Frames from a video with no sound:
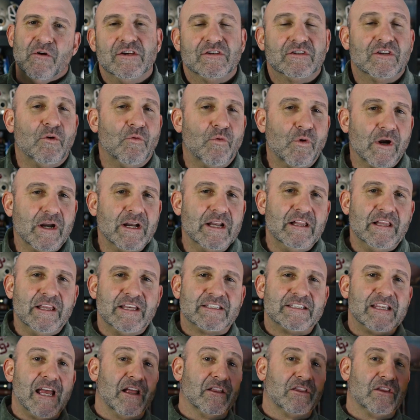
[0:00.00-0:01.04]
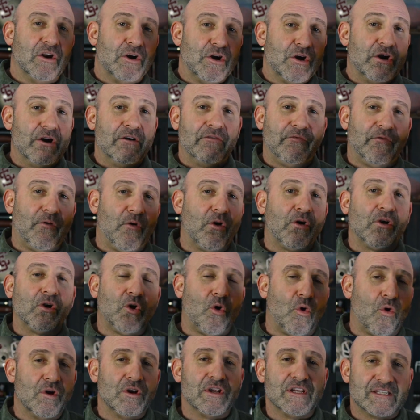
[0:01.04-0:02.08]
we're going to list out her 4
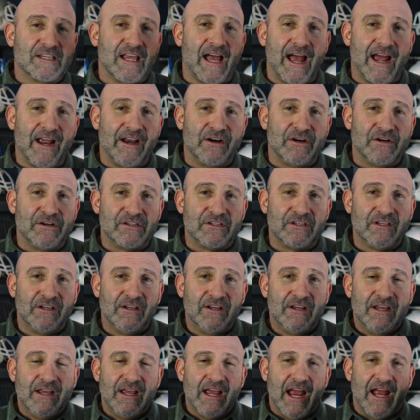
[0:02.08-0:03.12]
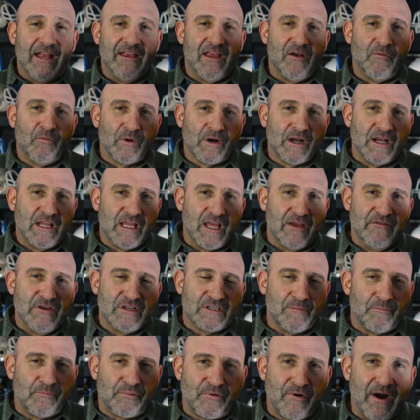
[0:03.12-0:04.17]
core desires, and then we're going to give you
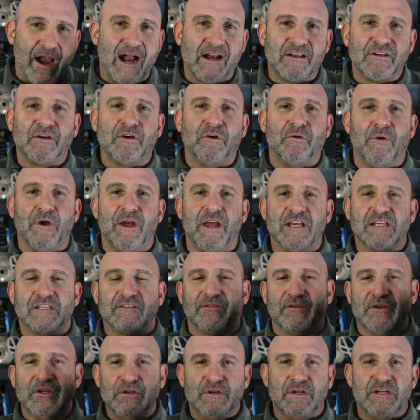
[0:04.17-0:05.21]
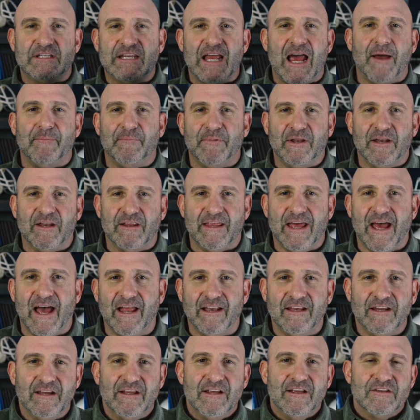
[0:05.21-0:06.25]
some practical ways for you to tap into
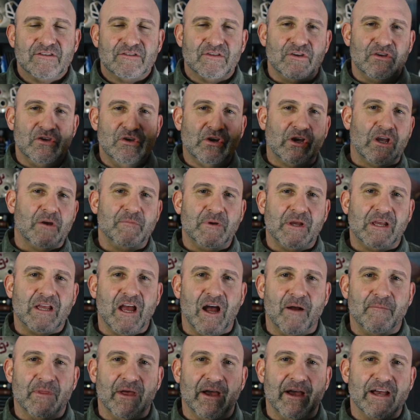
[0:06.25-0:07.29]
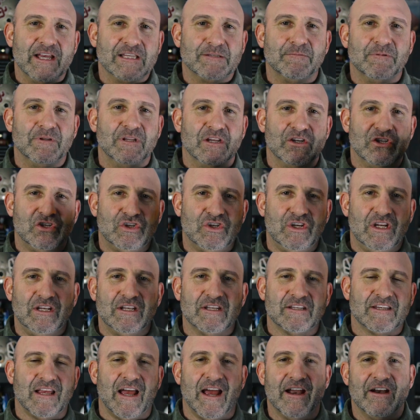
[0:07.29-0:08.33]
that so you can become the husband that she
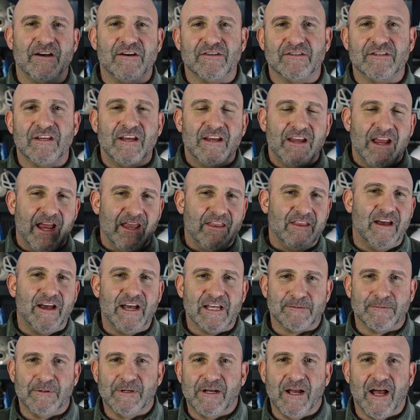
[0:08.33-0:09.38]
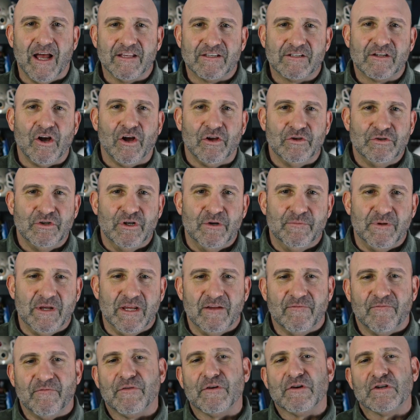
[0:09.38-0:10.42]
desires and the husband God's called you to
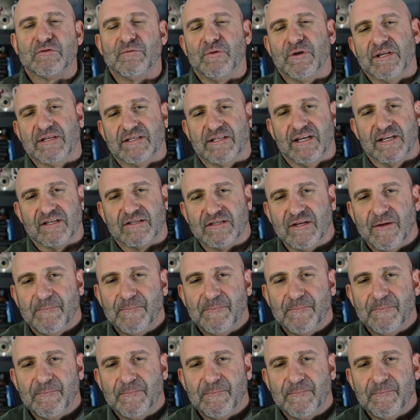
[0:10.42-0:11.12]
be. First one is this.